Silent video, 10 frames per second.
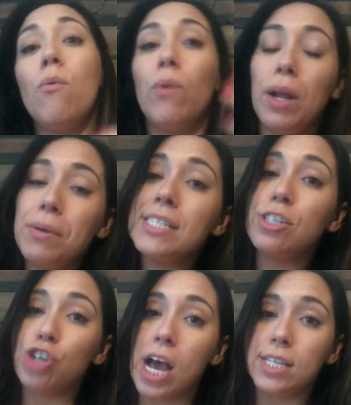What I would
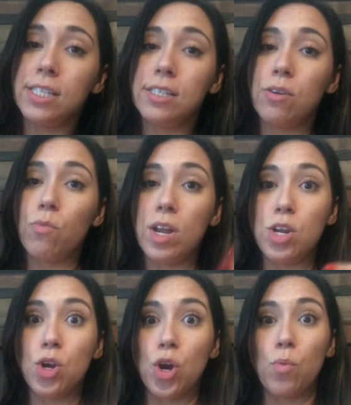suggest when
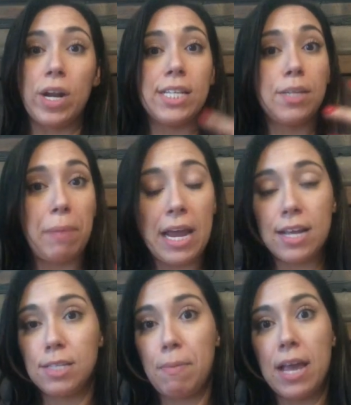you're wanting to paint
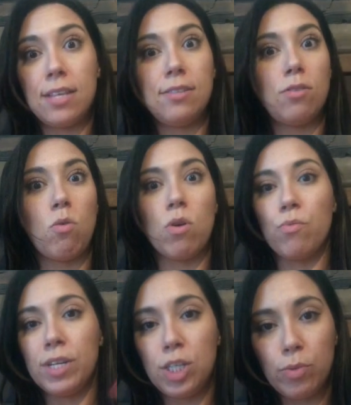a space or
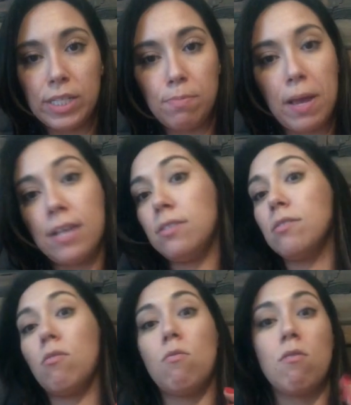redo a
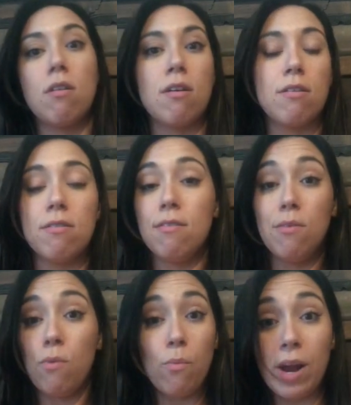space or
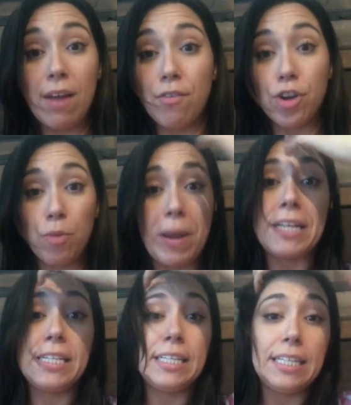whatever your
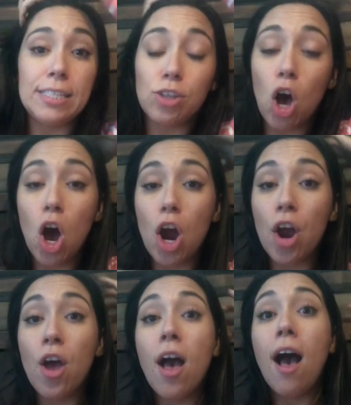painting needs
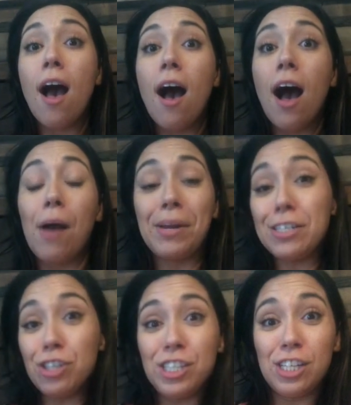are, I would
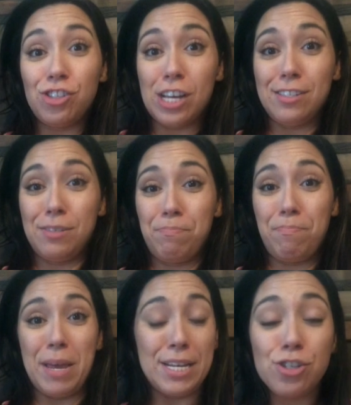actually suggest
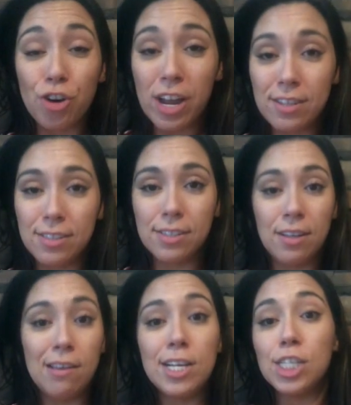
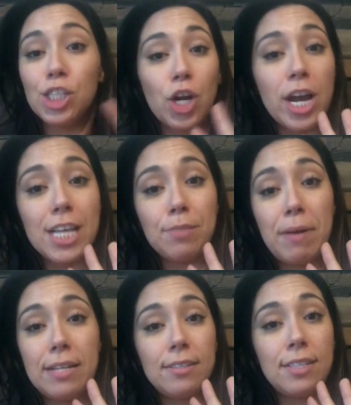Pinterest. Sorry,
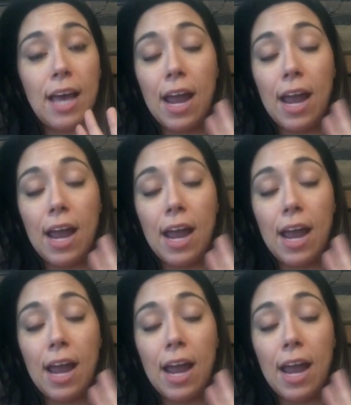husbands.